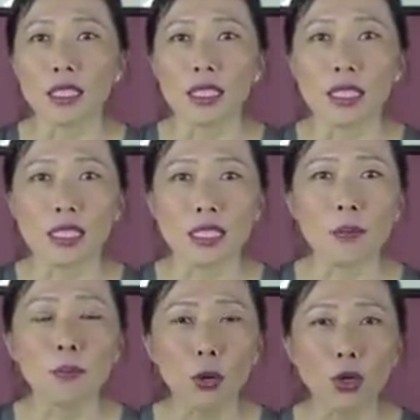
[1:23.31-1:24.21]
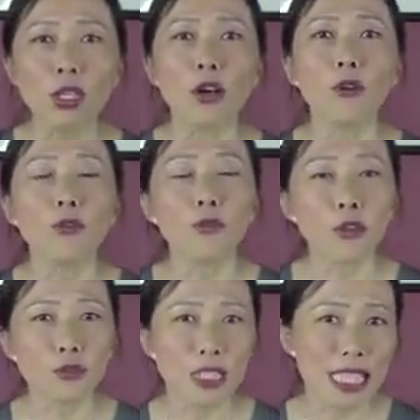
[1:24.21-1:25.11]
it's a book of
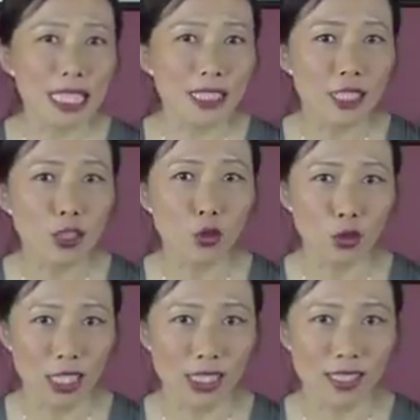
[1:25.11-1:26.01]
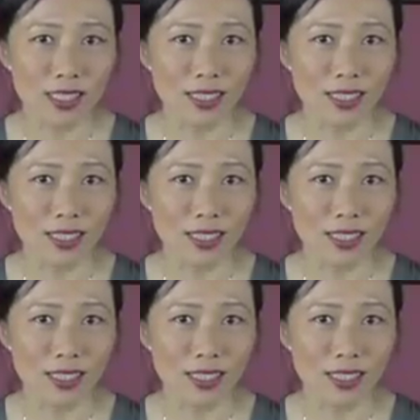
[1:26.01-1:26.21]
15 stories,